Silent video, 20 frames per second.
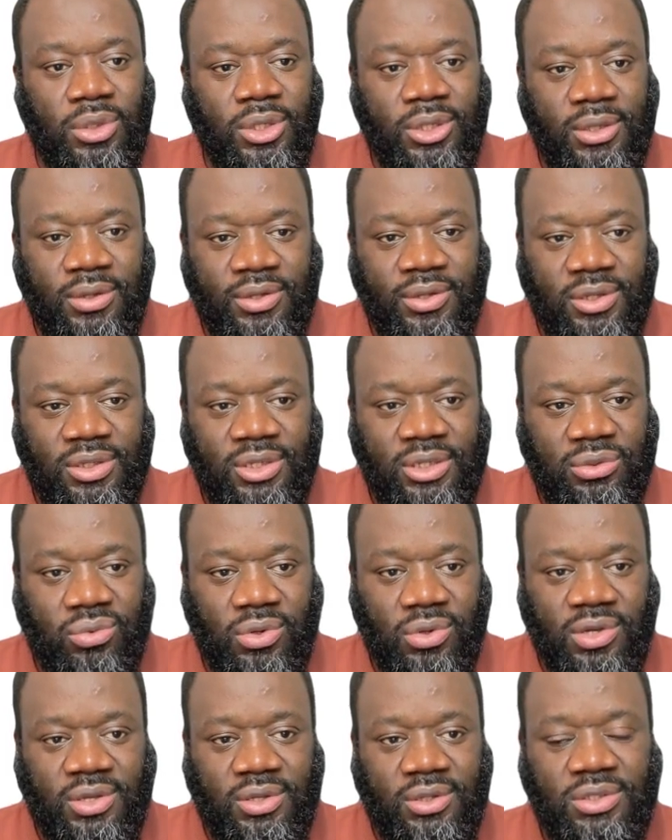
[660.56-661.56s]
well, the
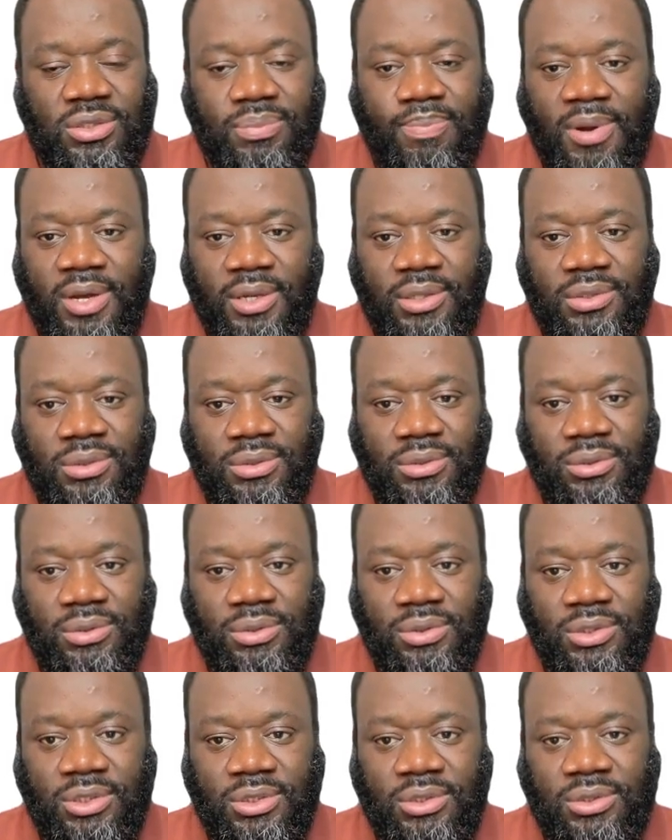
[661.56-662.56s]
network X
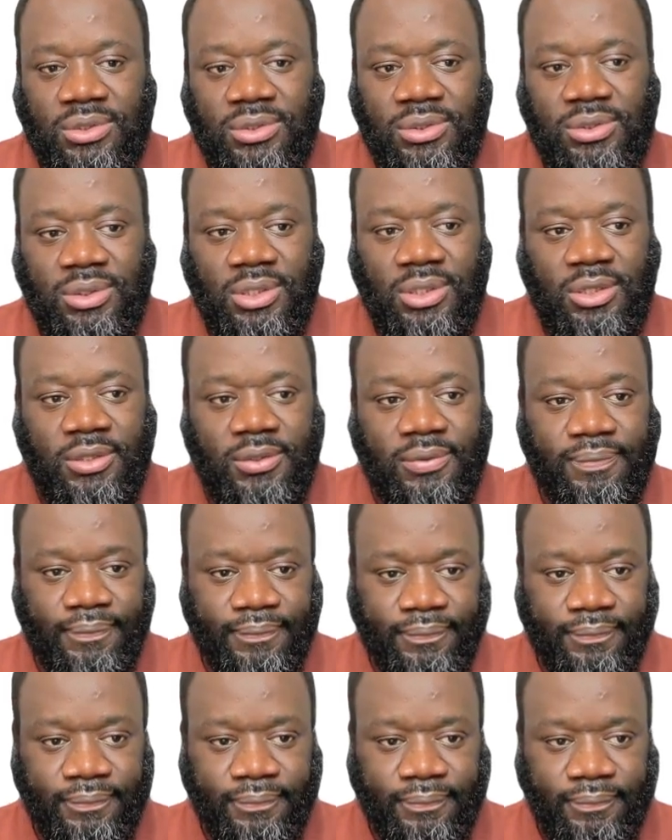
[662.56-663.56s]
Python. This,
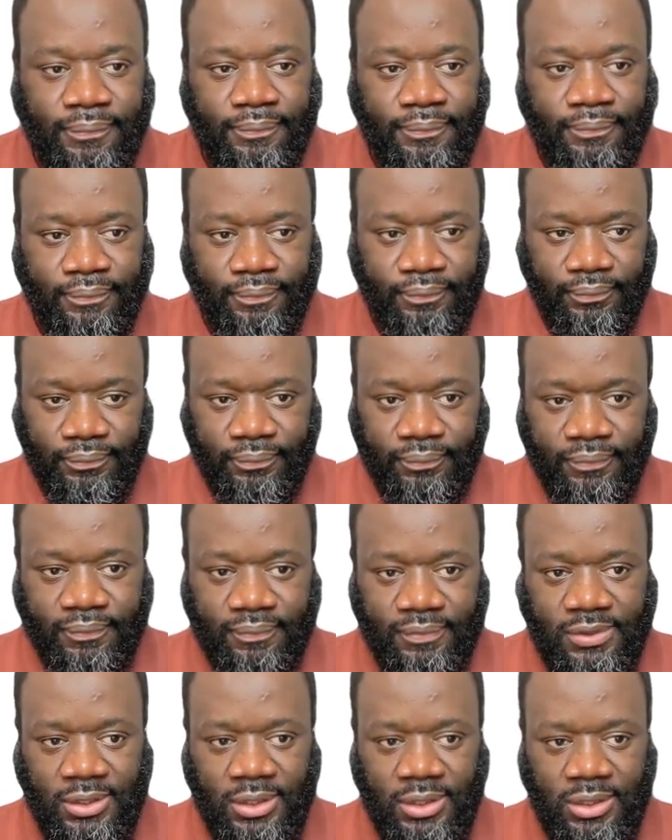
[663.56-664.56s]
the
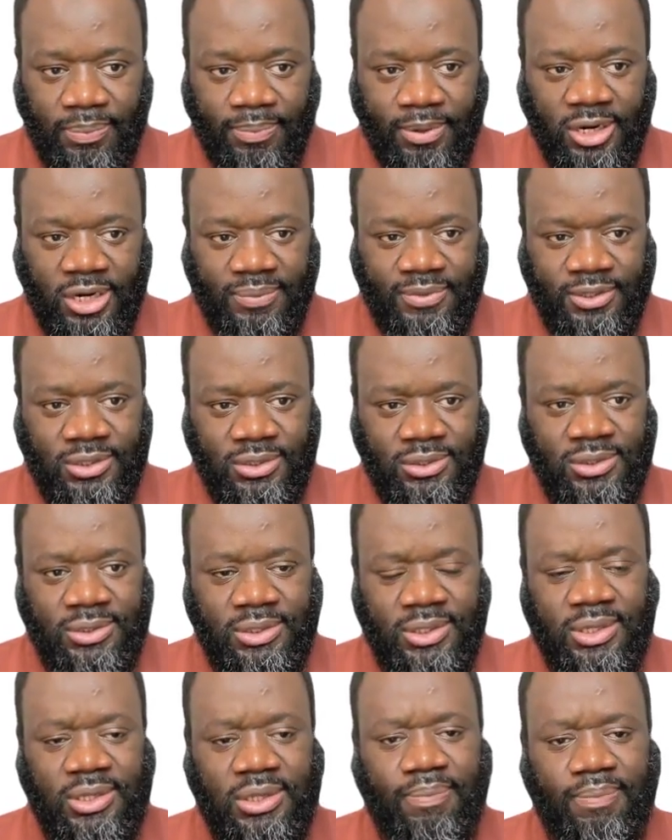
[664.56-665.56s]
parameters
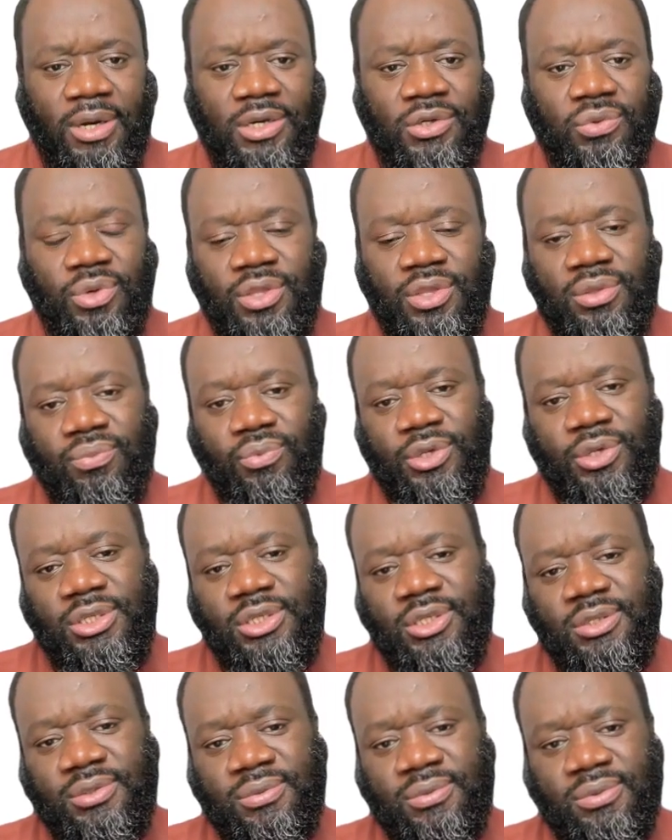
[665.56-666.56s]
link bandwidth, we
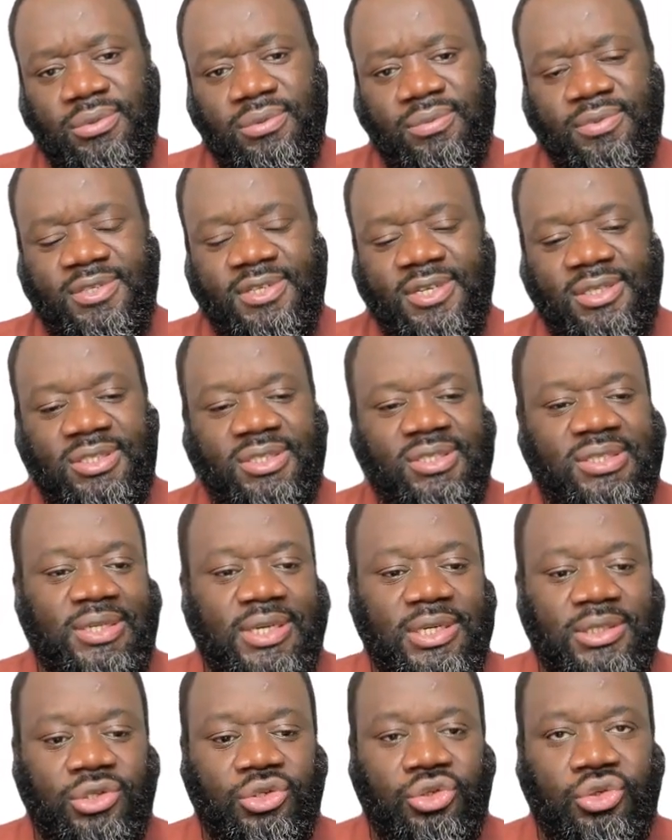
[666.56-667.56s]
did set
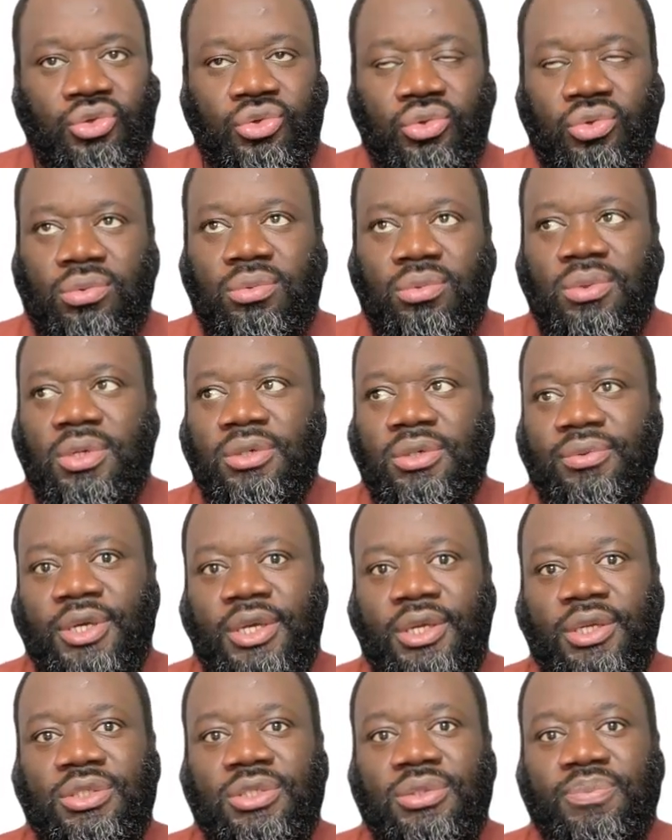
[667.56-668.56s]
that to a
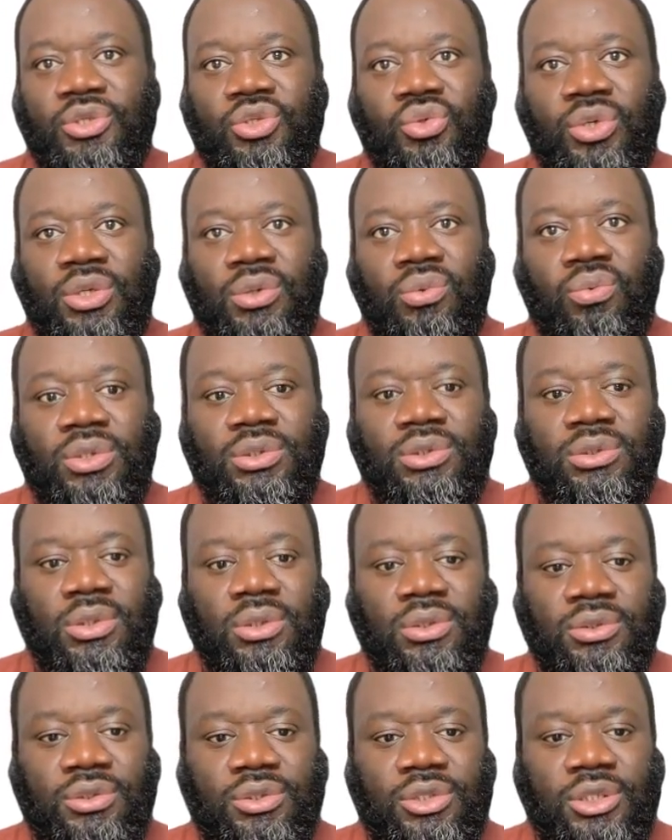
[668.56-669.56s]
range between
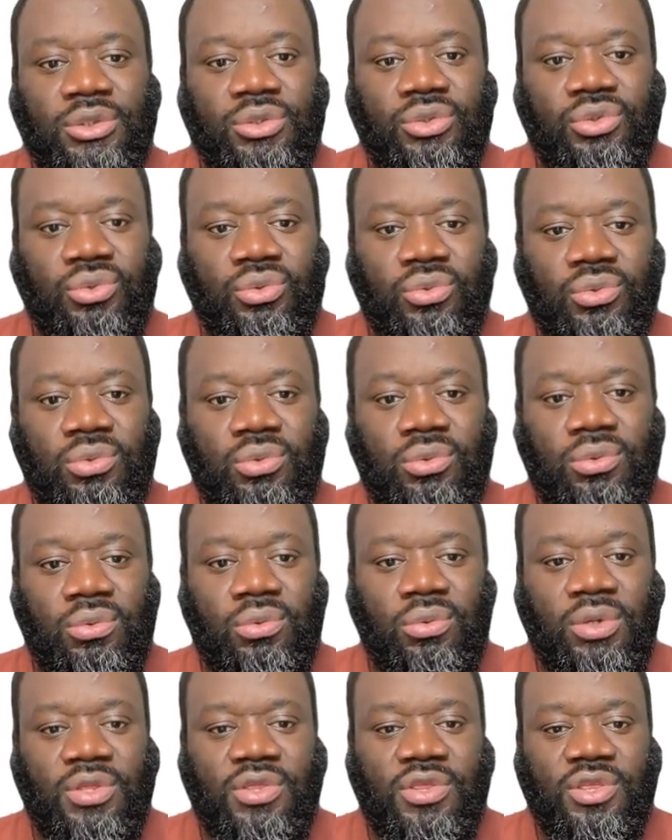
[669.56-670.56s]
100 to
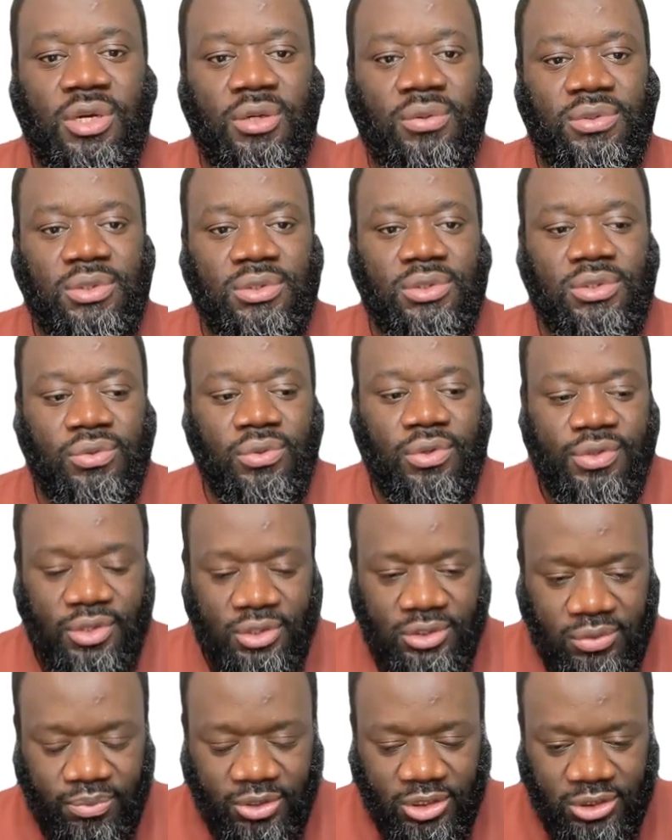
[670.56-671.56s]
1000. So
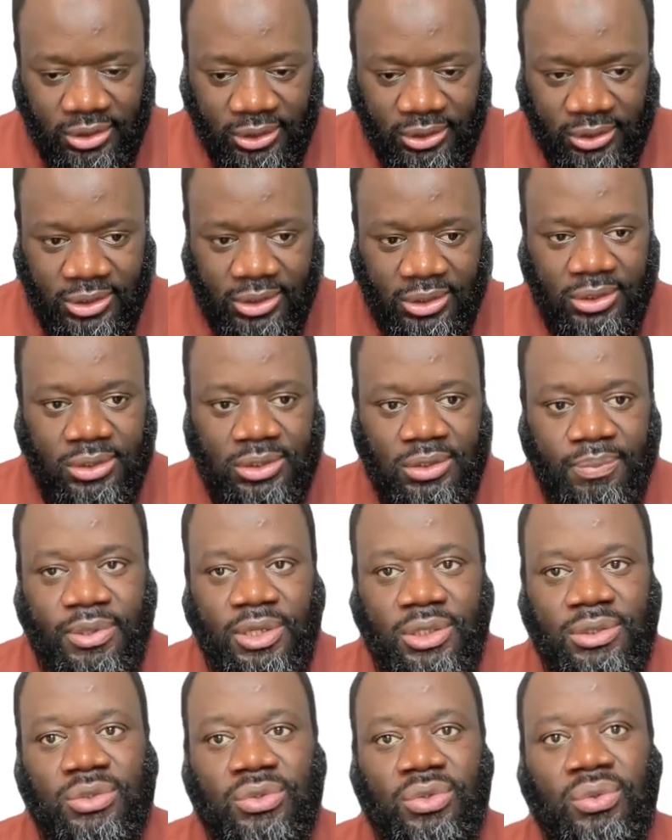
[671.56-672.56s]
this basically
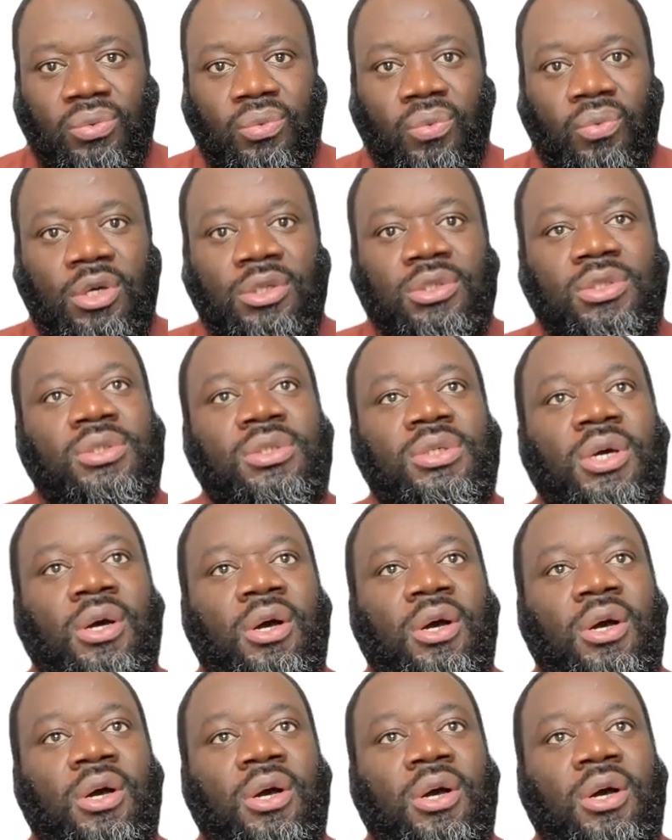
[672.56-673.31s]
depends on what